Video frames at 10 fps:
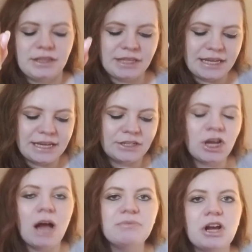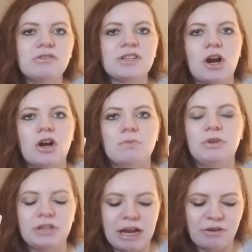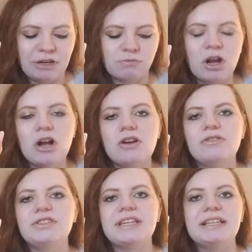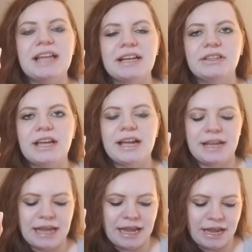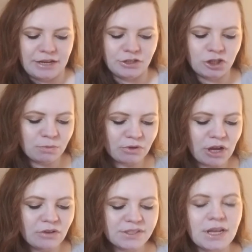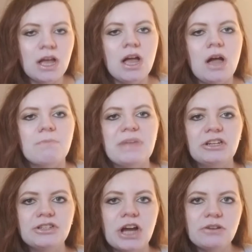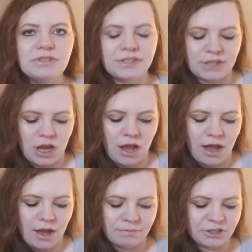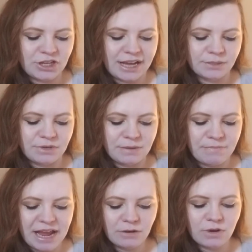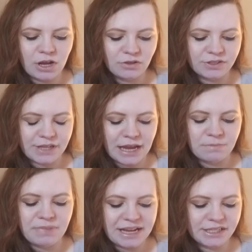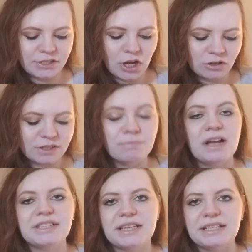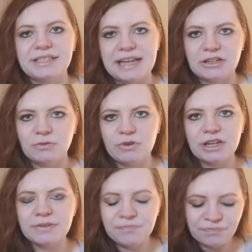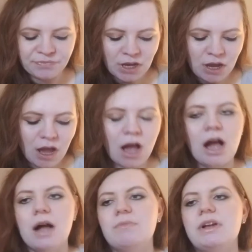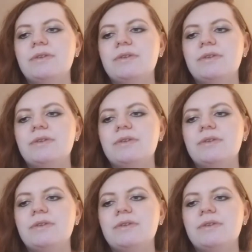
The top notes are Bulgarian Rose, Ylang Ylang and Tuberose. Middle notes, um, Jasmine and May Rose and base notes, Musk and Sandalwood. Um,